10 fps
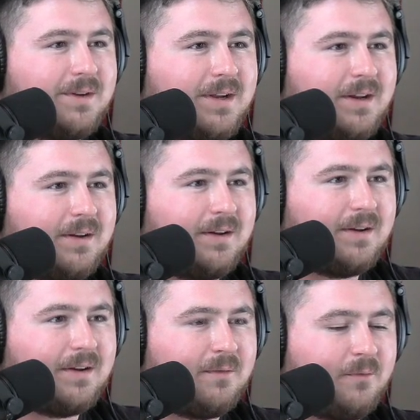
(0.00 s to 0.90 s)
And
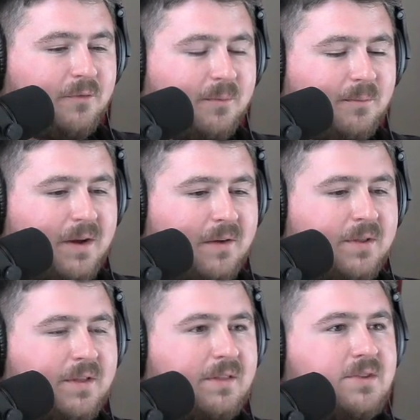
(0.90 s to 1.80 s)
from
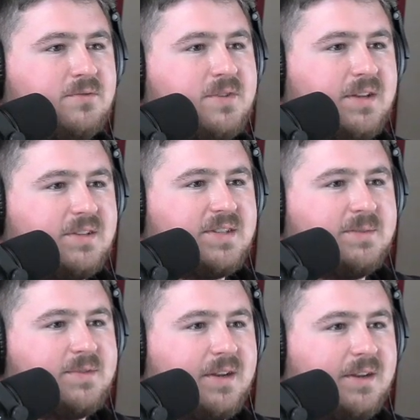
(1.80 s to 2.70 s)
everything that you say, it
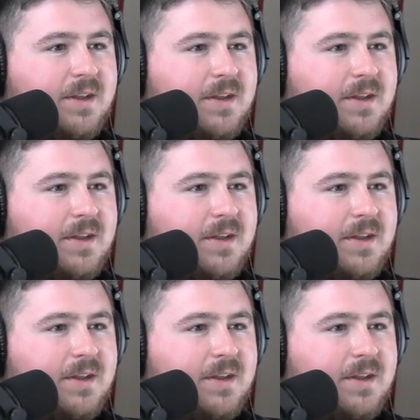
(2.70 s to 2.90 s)
seems like